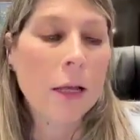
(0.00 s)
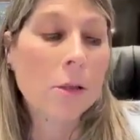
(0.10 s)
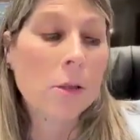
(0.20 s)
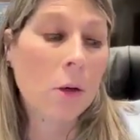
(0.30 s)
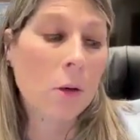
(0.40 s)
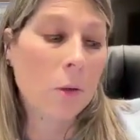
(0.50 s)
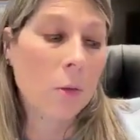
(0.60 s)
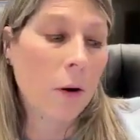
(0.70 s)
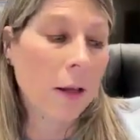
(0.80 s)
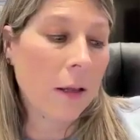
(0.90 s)
So
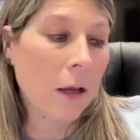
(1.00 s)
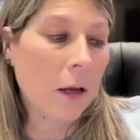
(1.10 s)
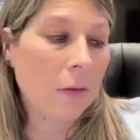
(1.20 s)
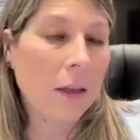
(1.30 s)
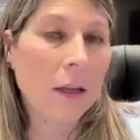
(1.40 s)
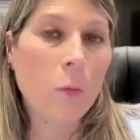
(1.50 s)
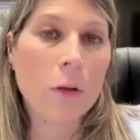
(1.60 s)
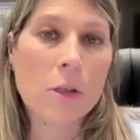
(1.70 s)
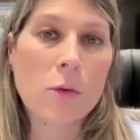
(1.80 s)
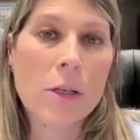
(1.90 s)
right now, I think
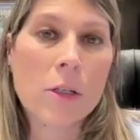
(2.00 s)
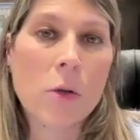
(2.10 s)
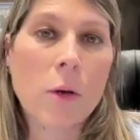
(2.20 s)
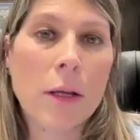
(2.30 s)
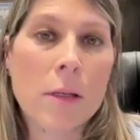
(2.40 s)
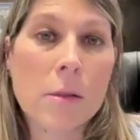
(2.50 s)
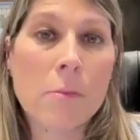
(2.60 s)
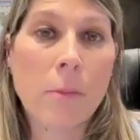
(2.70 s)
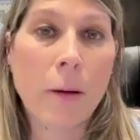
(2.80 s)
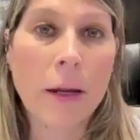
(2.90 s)
what Israel is doing is
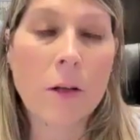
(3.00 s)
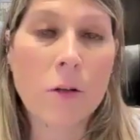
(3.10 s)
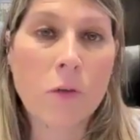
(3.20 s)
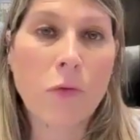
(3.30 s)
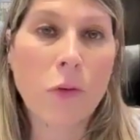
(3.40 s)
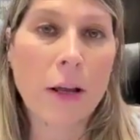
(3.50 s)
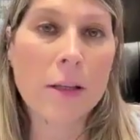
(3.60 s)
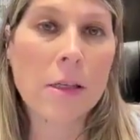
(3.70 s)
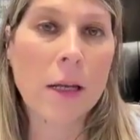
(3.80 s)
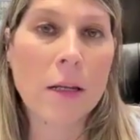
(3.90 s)
making those
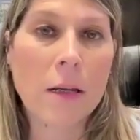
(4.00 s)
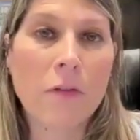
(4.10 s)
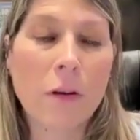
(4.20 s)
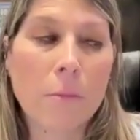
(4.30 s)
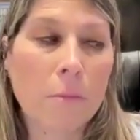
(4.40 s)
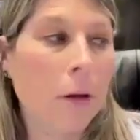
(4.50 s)
threats and even,